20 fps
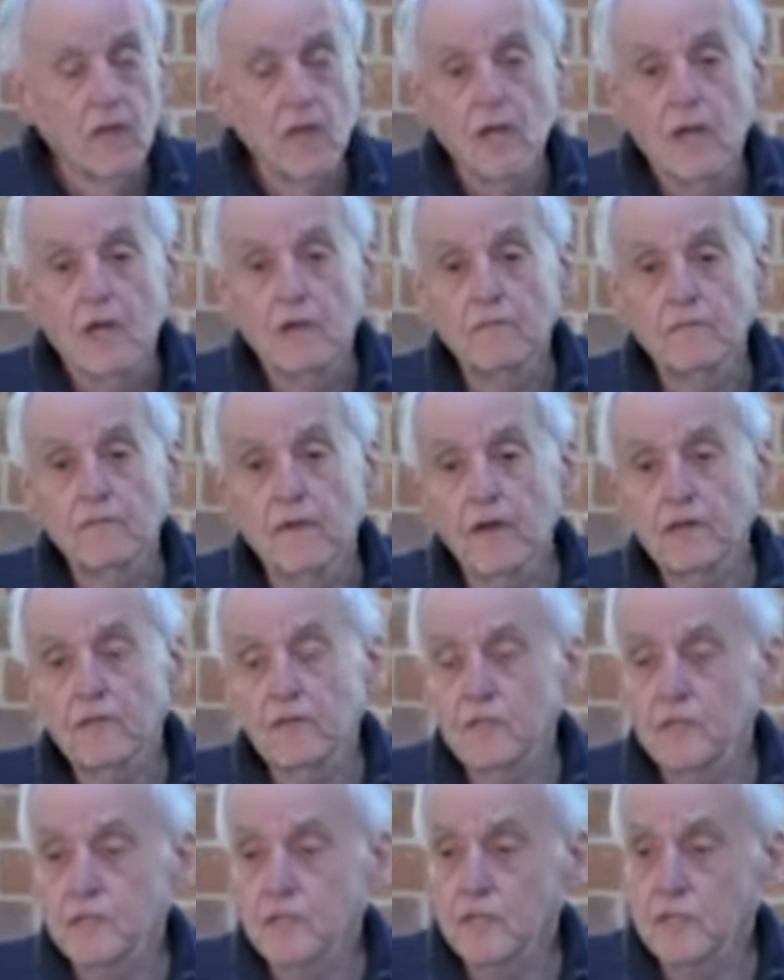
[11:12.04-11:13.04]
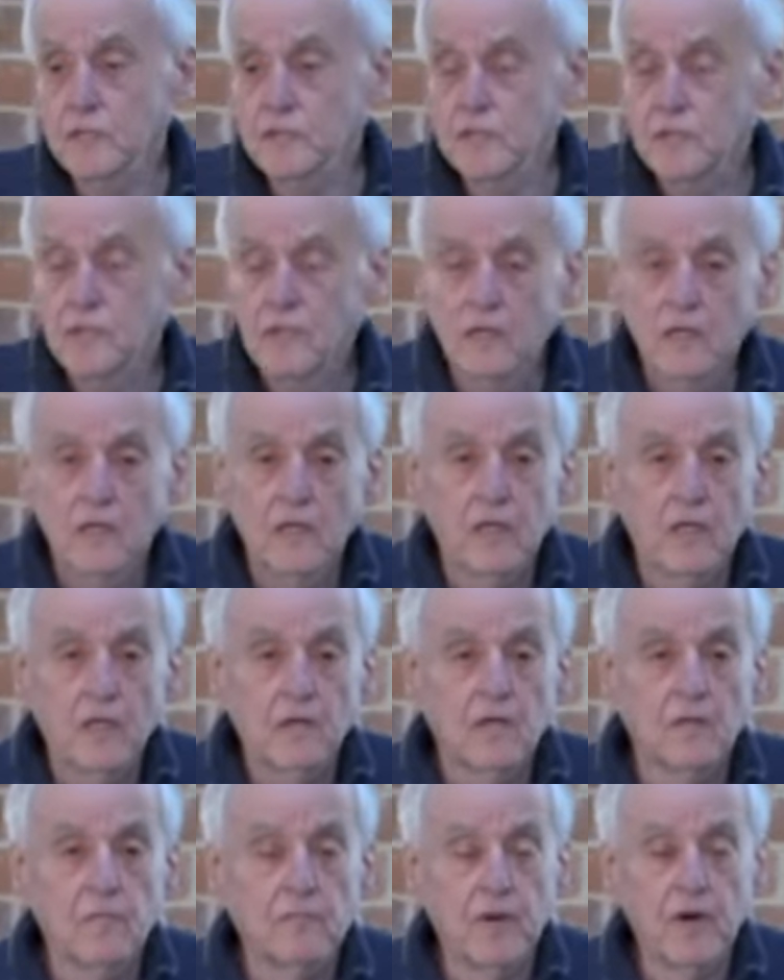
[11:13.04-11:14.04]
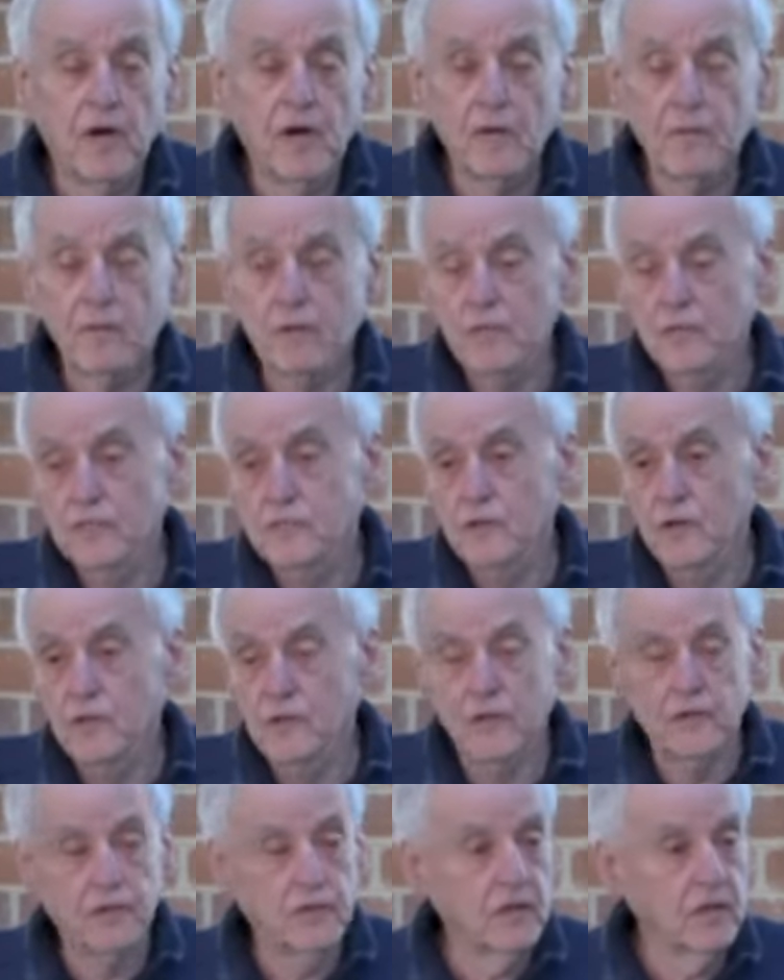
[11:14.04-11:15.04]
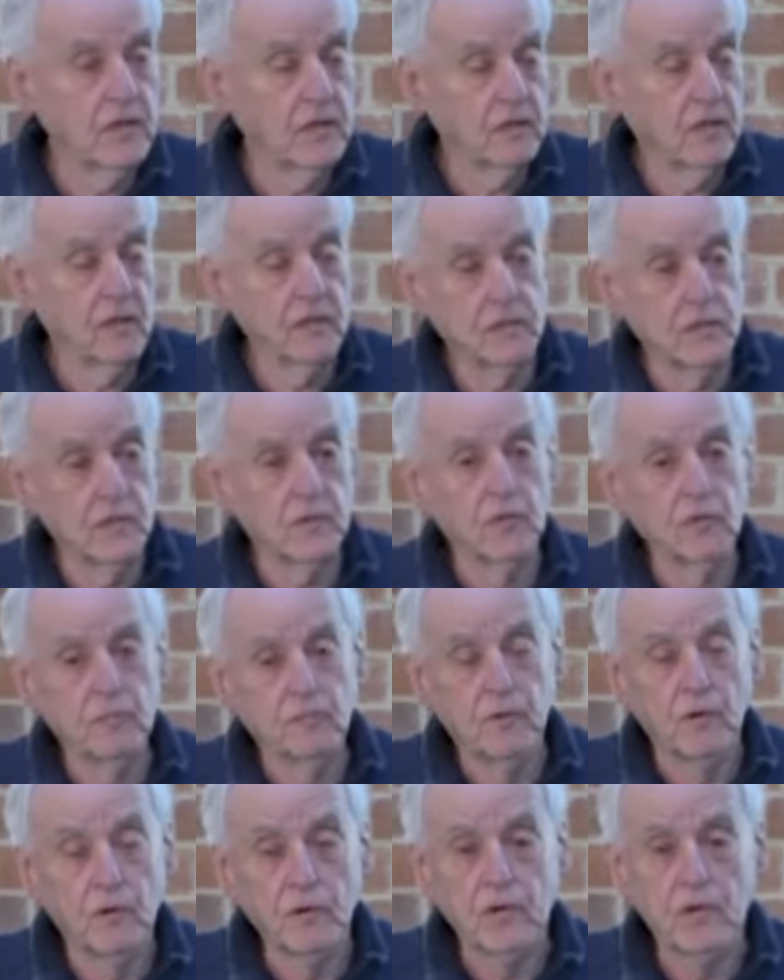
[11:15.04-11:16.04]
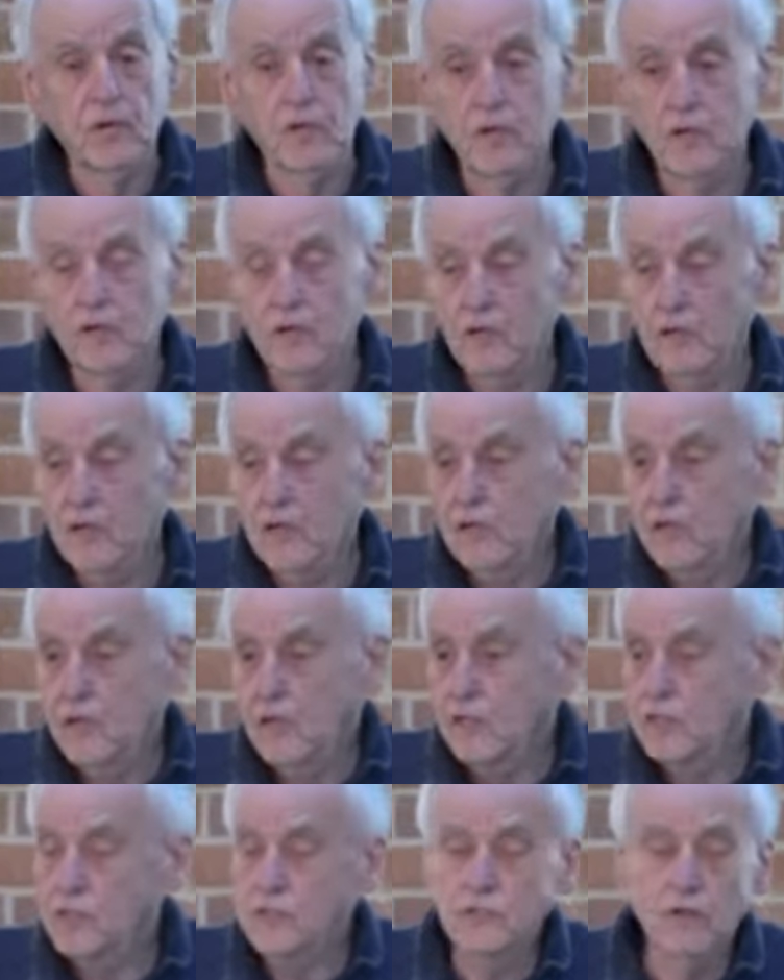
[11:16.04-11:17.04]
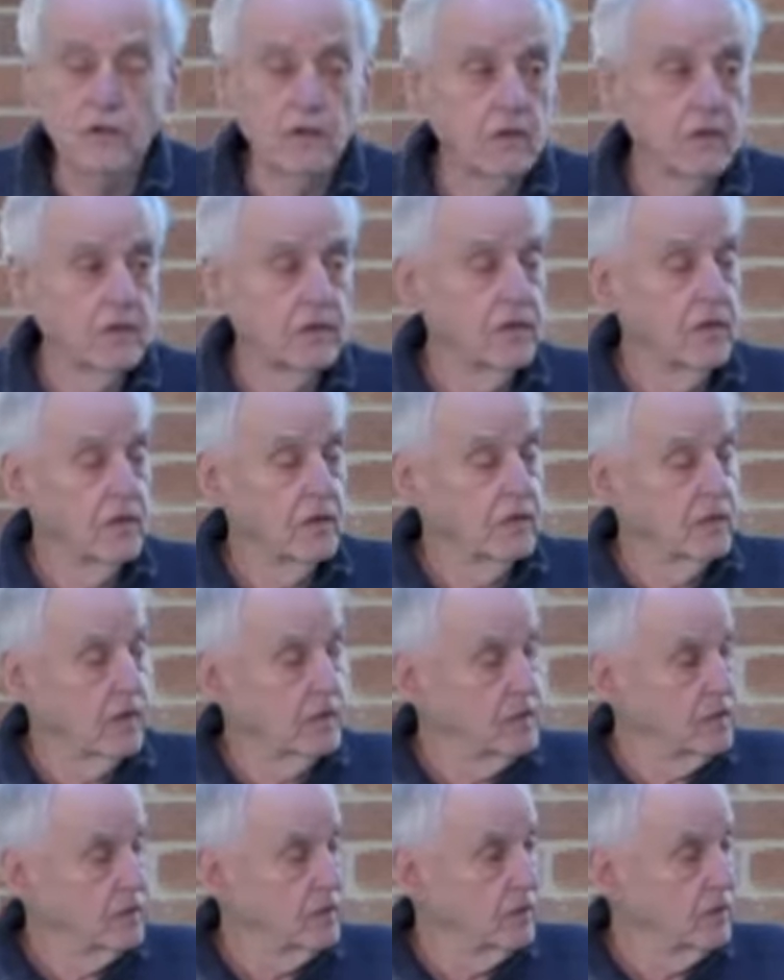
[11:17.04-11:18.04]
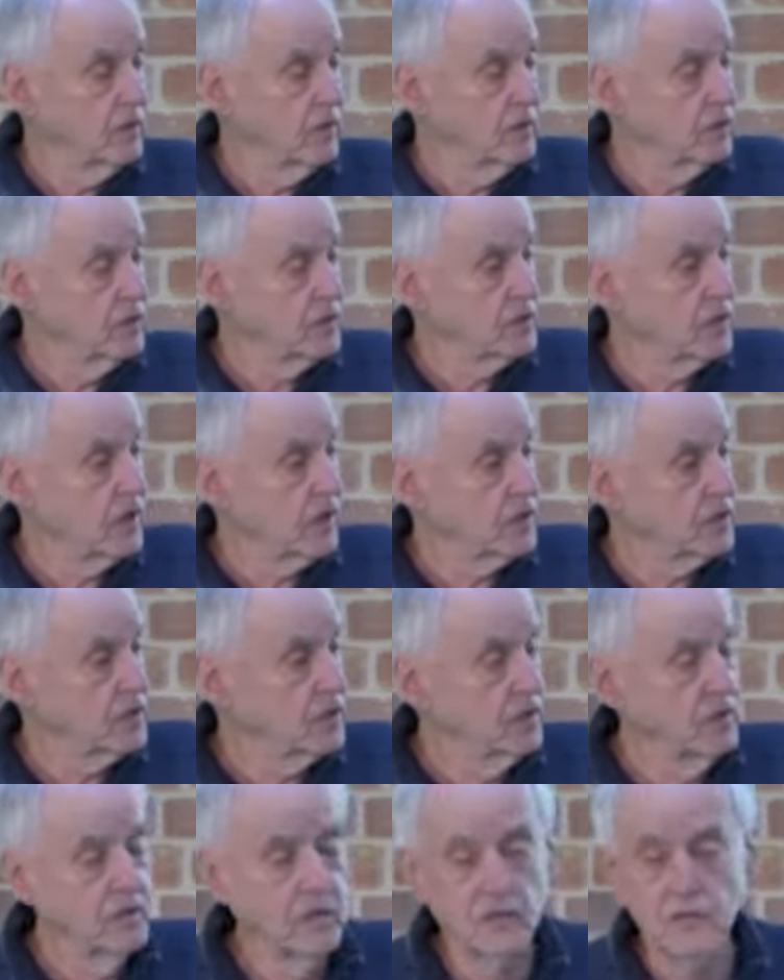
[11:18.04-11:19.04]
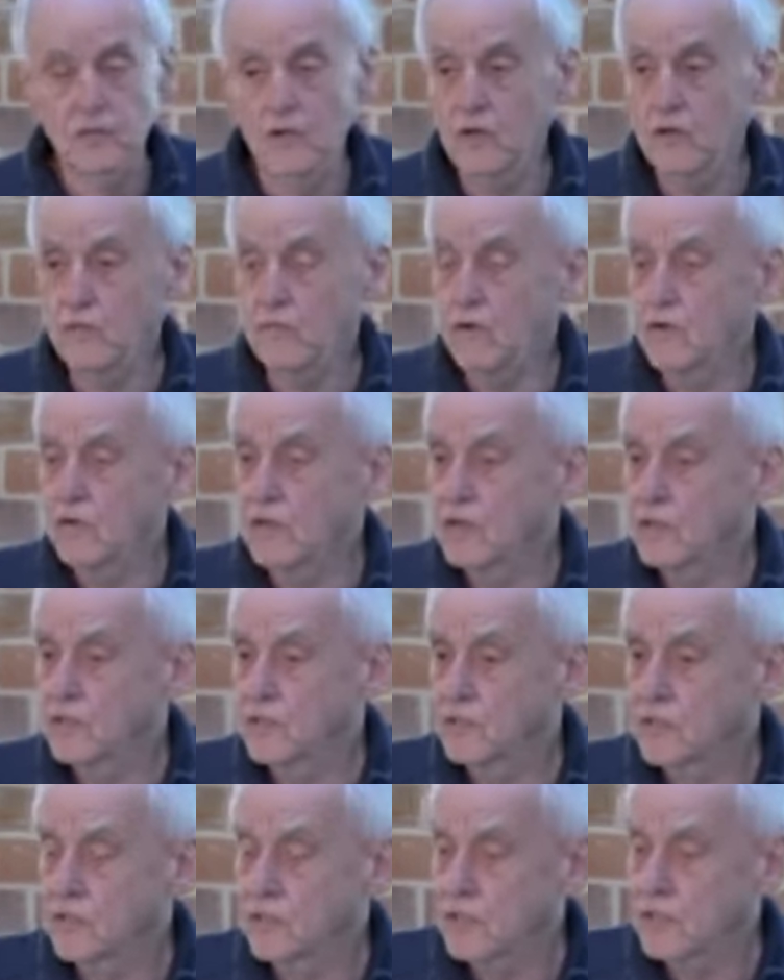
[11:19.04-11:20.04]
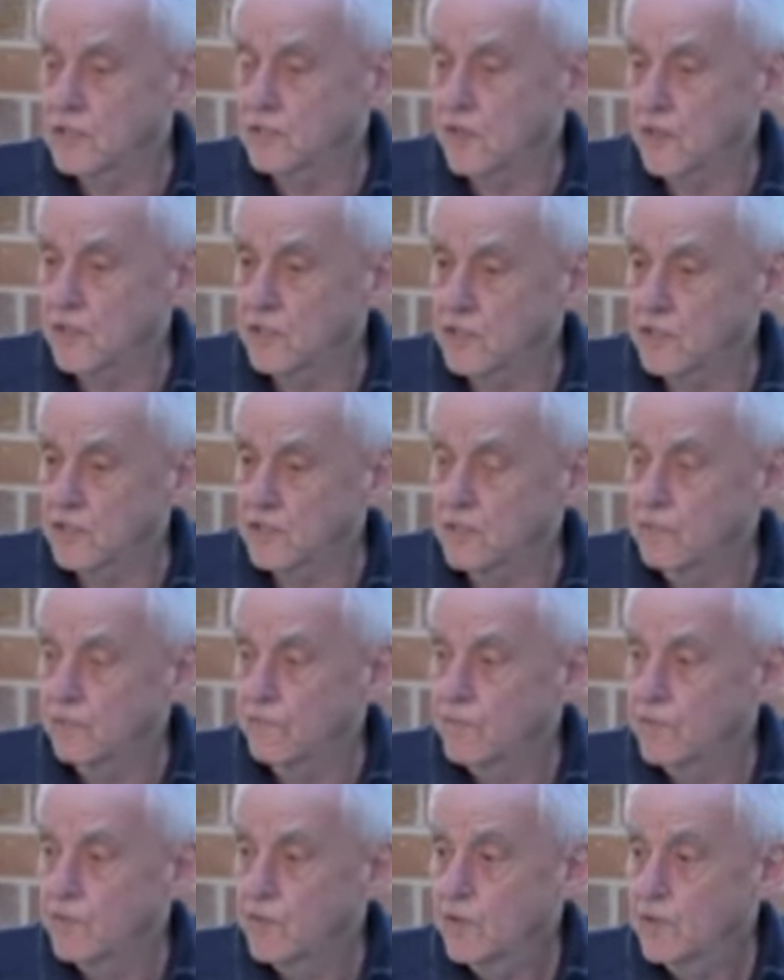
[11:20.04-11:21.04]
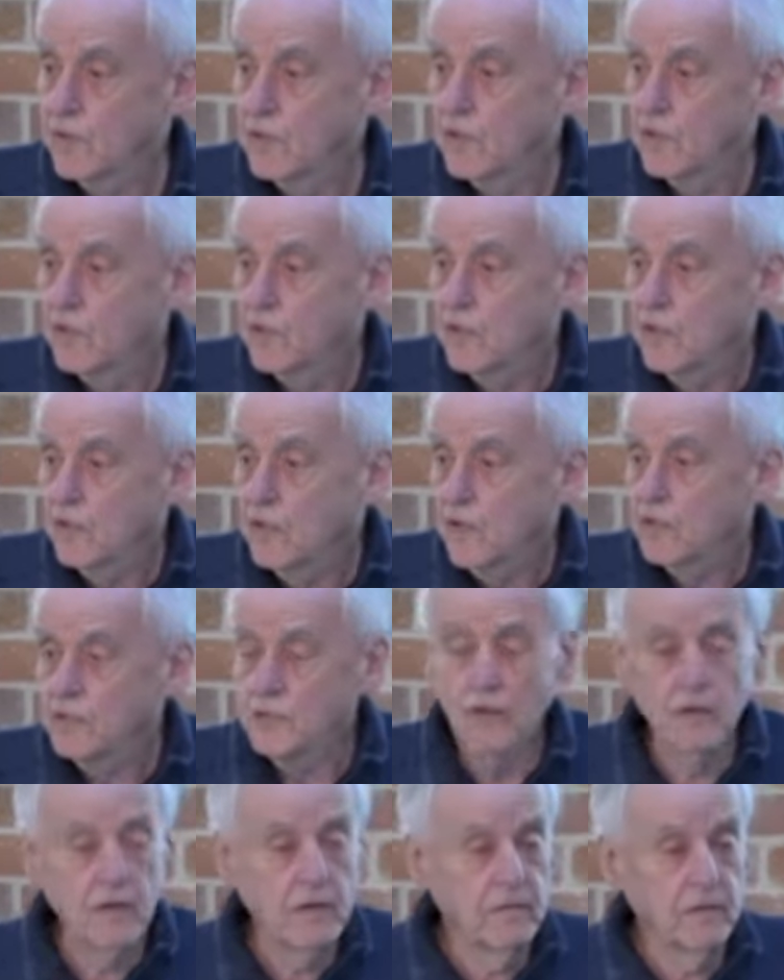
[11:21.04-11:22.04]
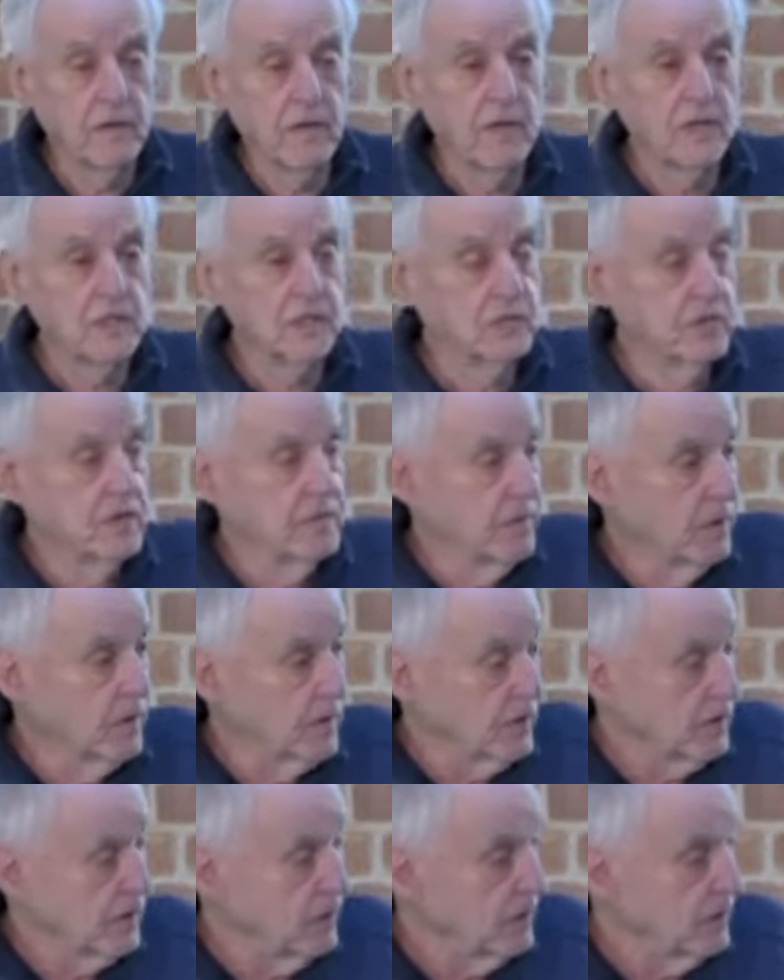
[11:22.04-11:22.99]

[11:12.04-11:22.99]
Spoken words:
In fact, he says the Bible is not a theological book. It's not theological instruction. It's not religious instruction. It's not even a history book.